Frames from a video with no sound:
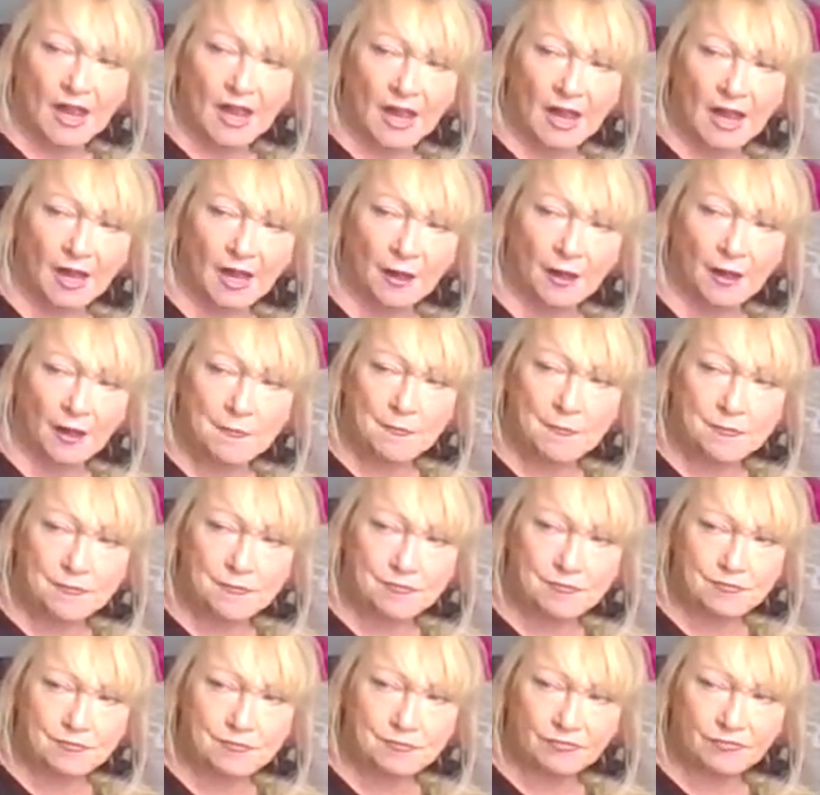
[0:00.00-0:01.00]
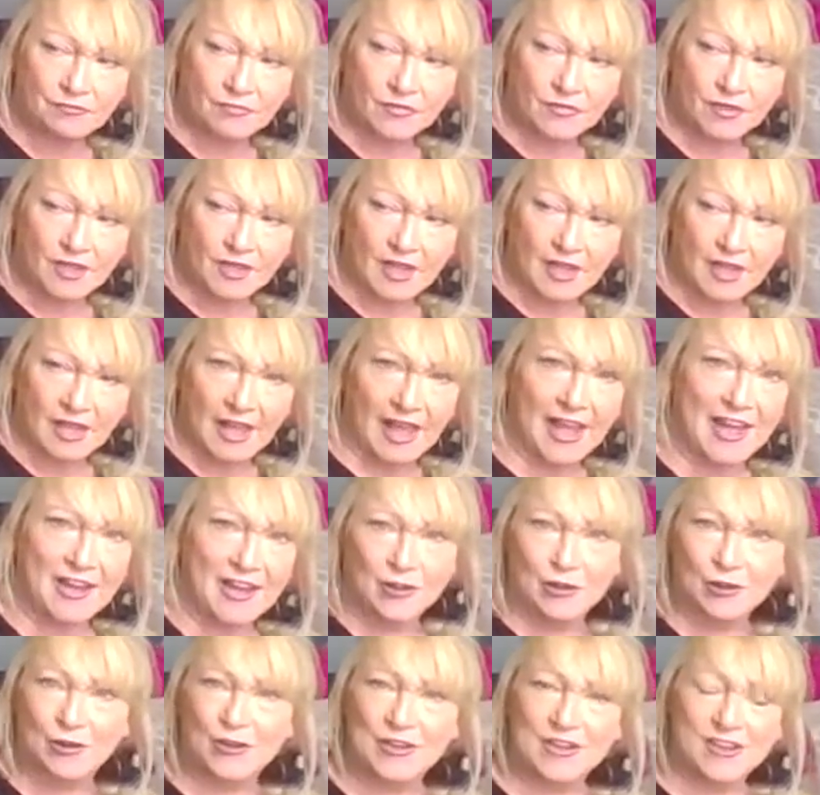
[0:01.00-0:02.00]
And
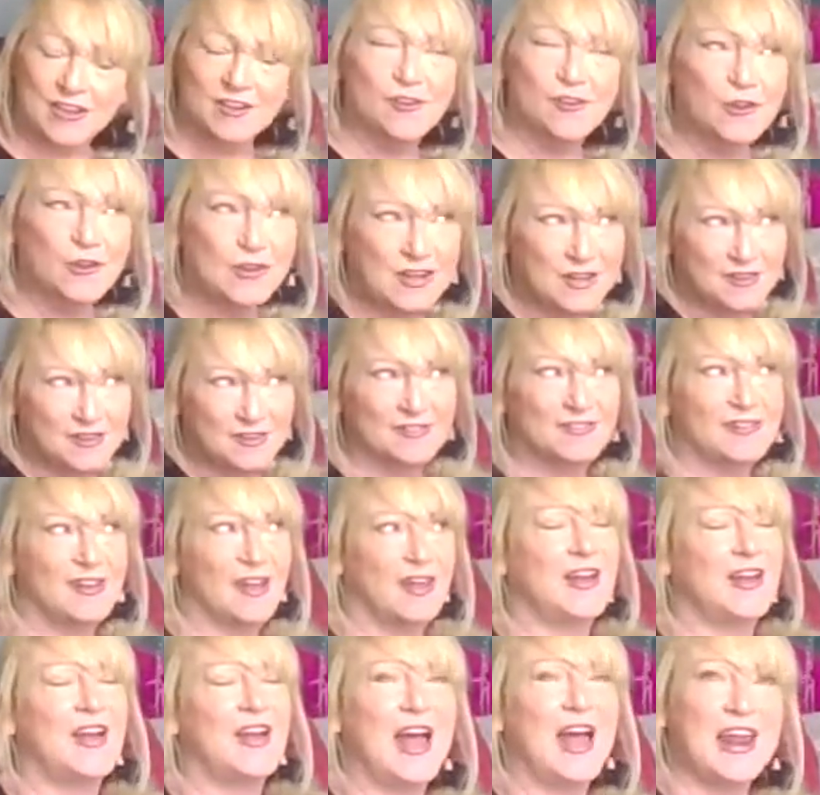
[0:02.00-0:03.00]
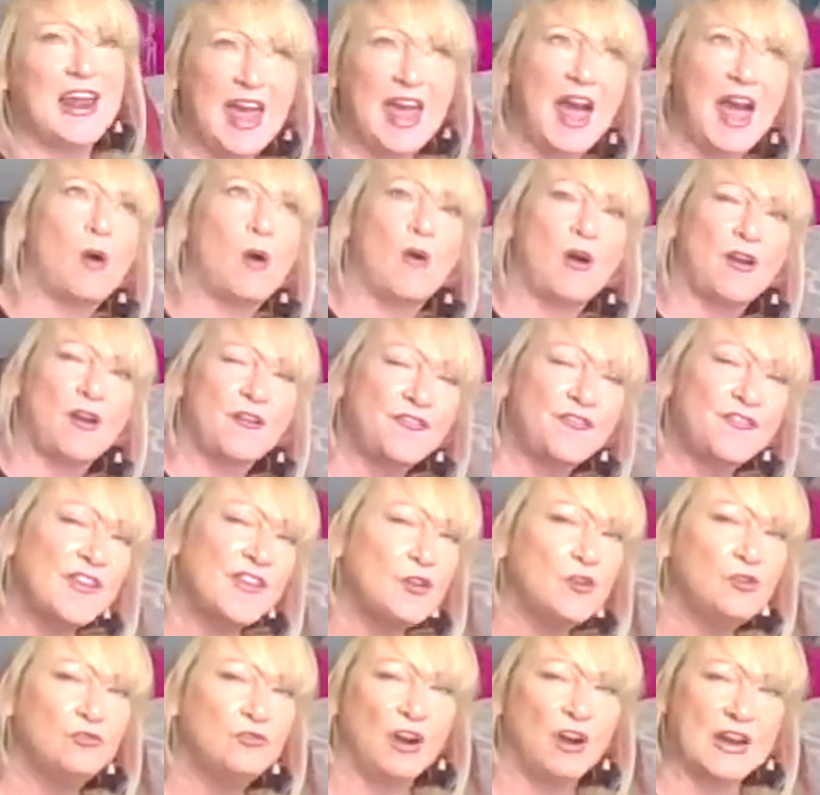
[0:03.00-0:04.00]
look at how I
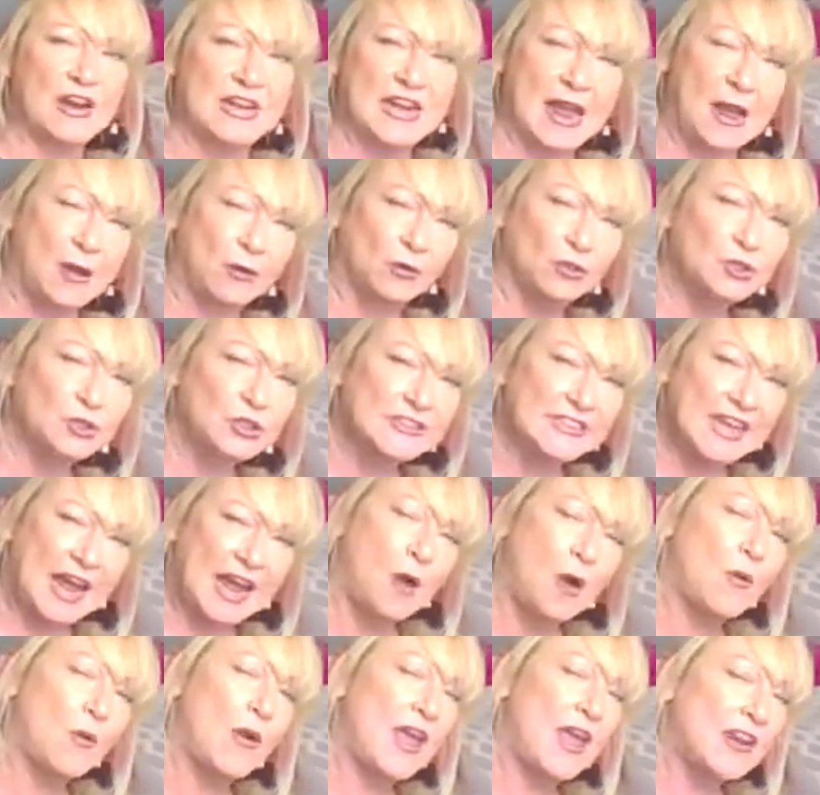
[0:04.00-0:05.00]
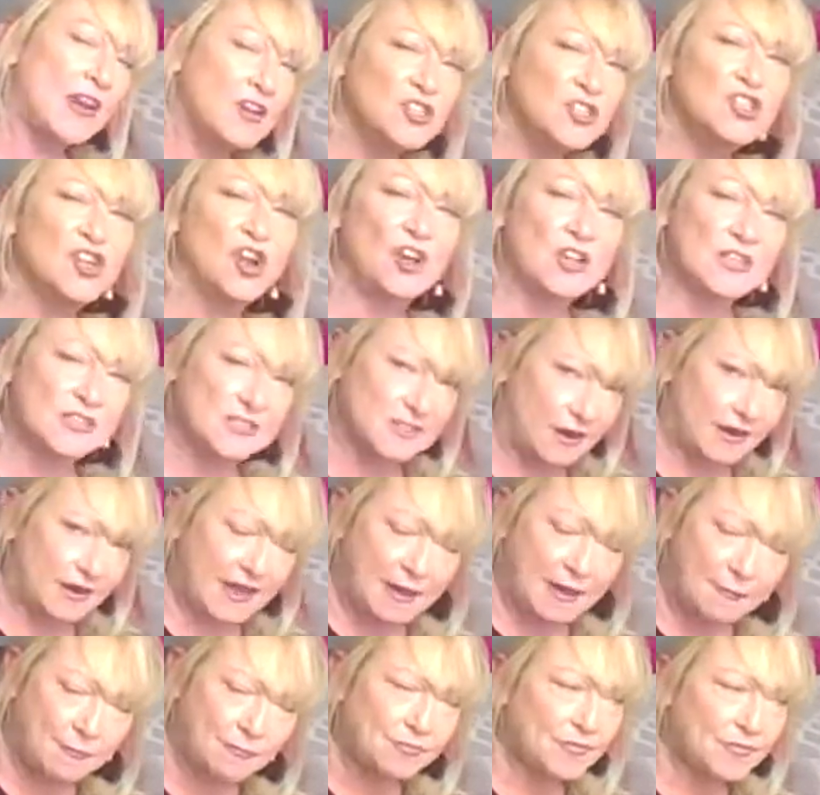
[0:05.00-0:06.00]
feel right now. Look at how energized I
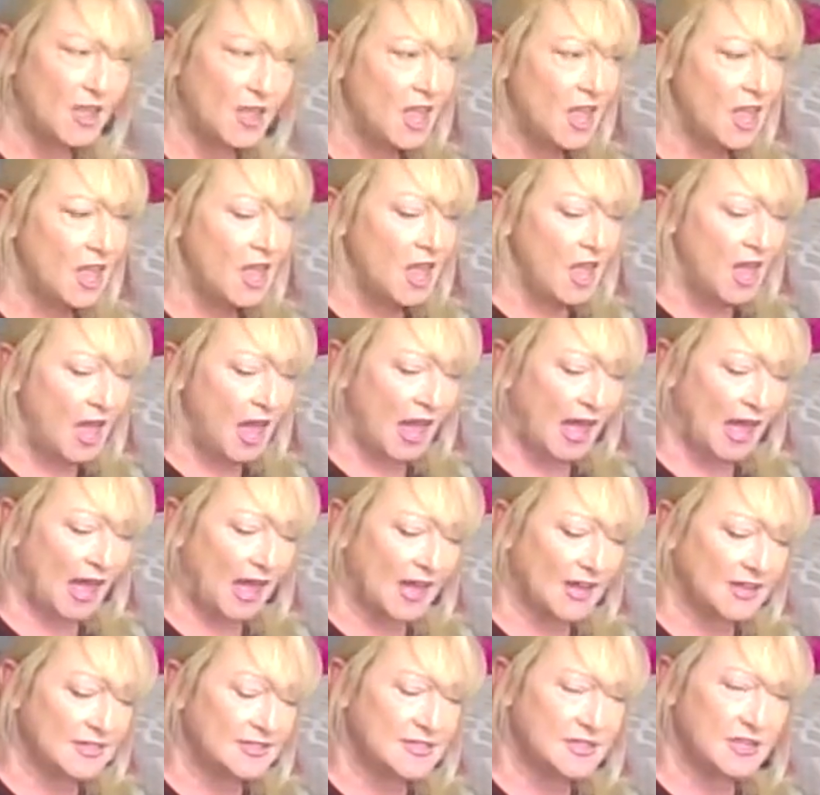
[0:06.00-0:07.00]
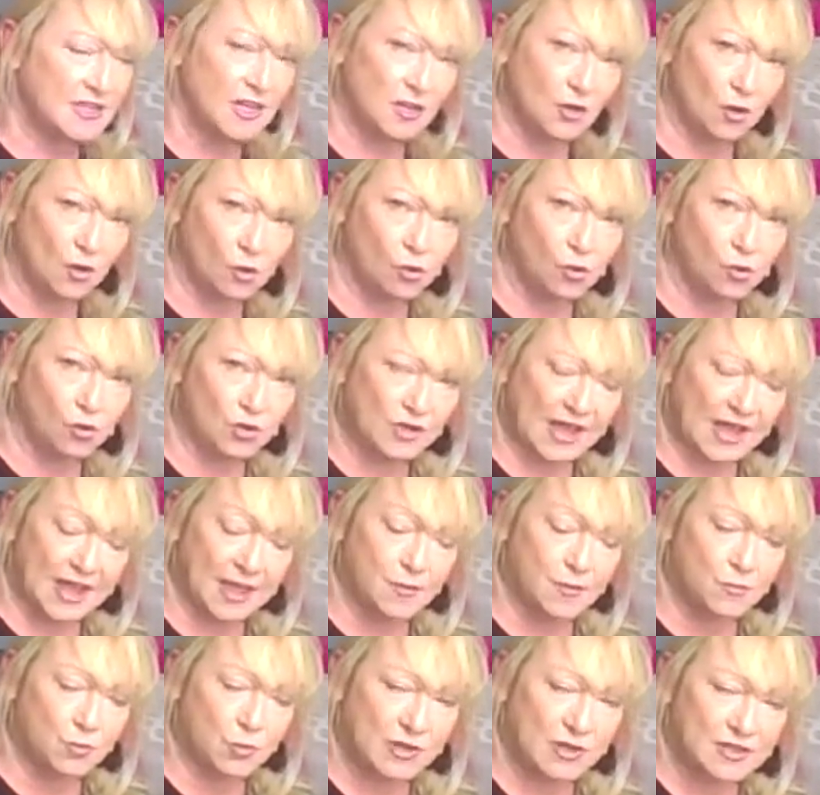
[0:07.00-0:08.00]
am. And it all
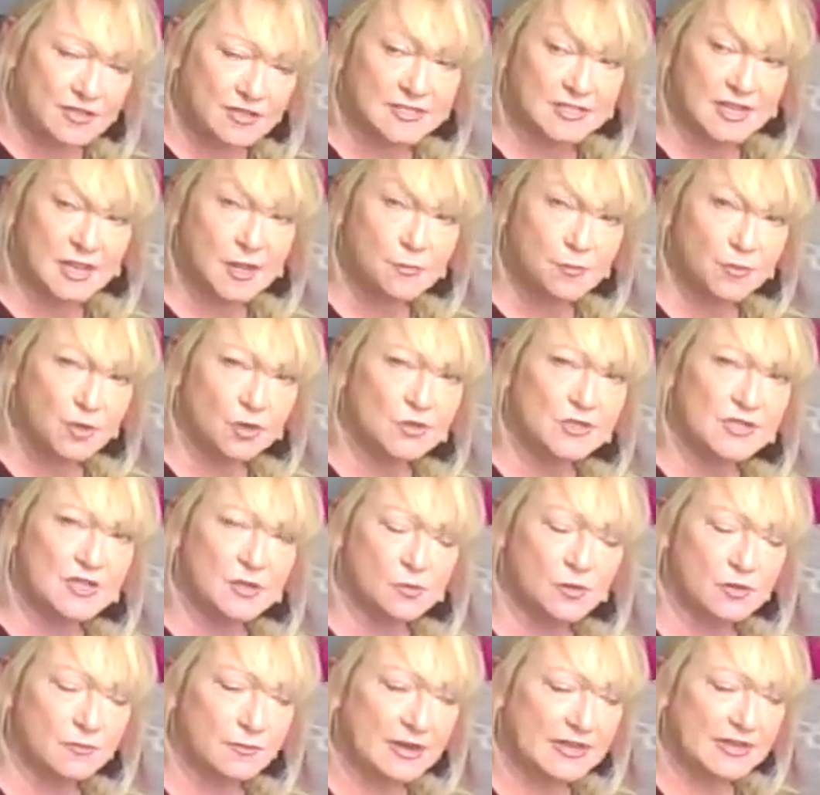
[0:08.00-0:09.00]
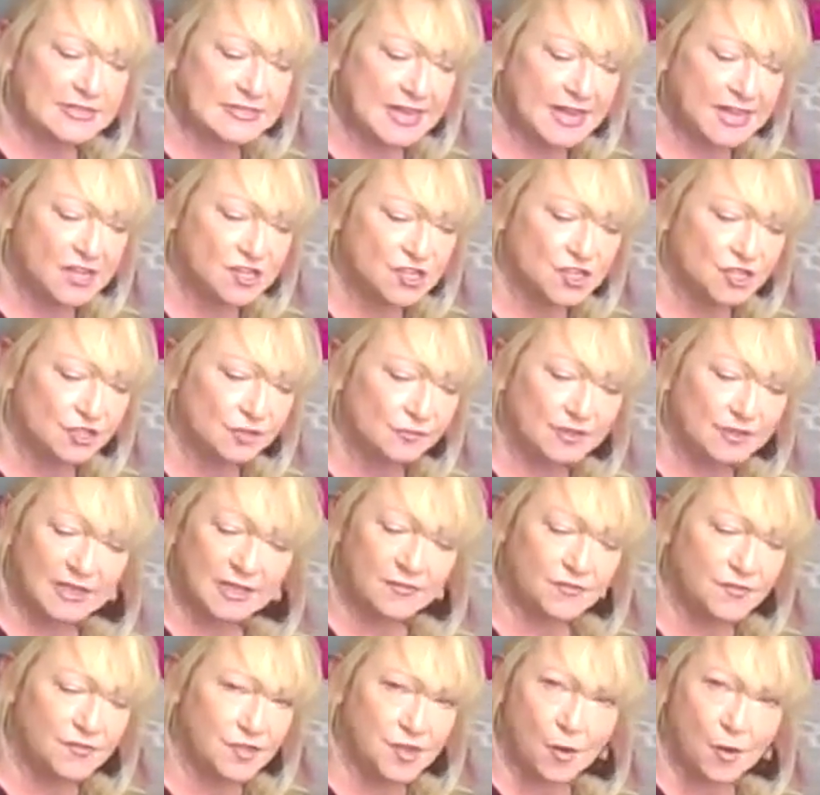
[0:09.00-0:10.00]
came with sleep music, with meditation,
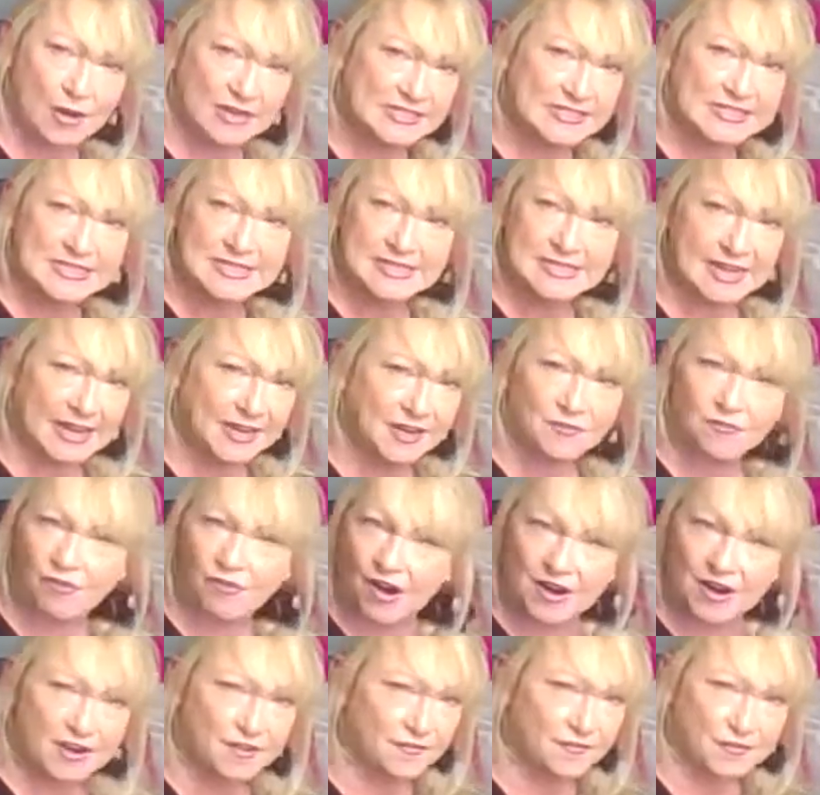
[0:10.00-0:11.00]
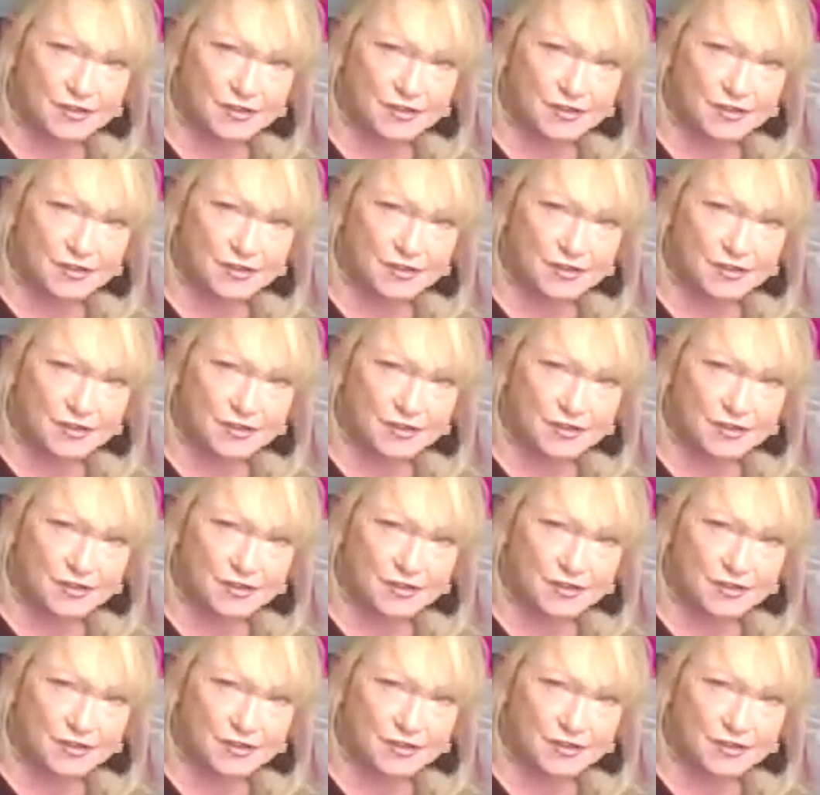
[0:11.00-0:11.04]
even though I didn't get it right at